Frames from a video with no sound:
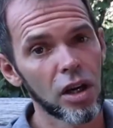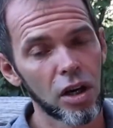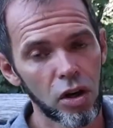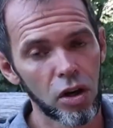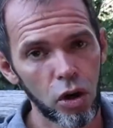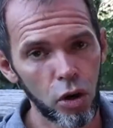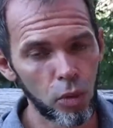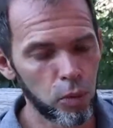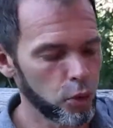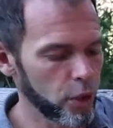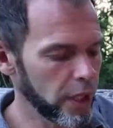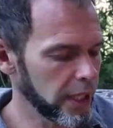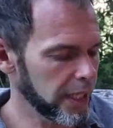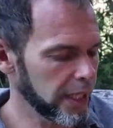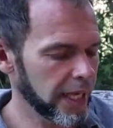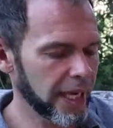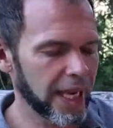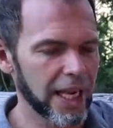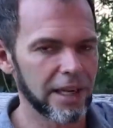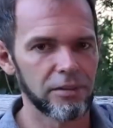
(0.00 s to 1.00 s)
Hopefully
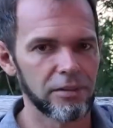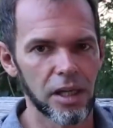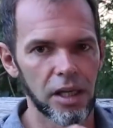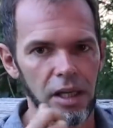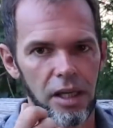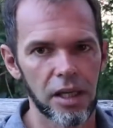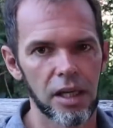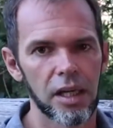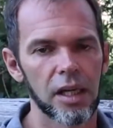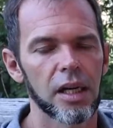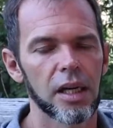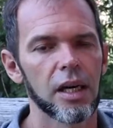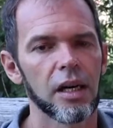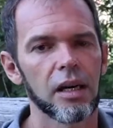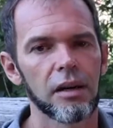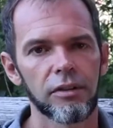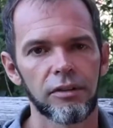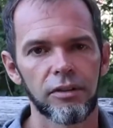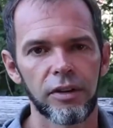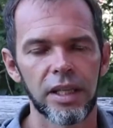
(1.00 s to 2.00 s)
he have
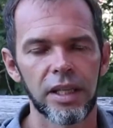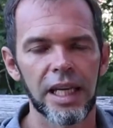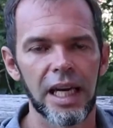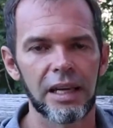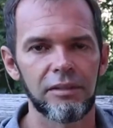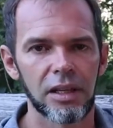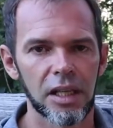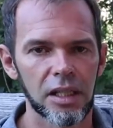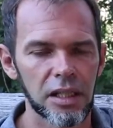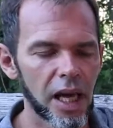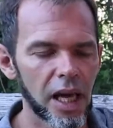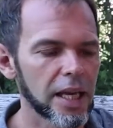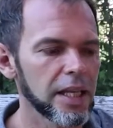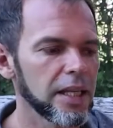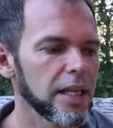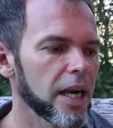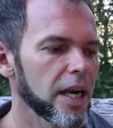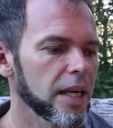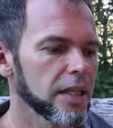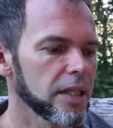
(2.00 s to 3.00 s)
a free diving
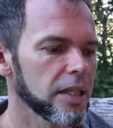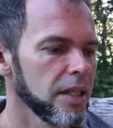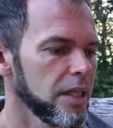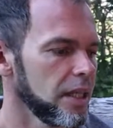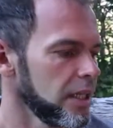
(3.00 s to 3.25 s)
lanyard,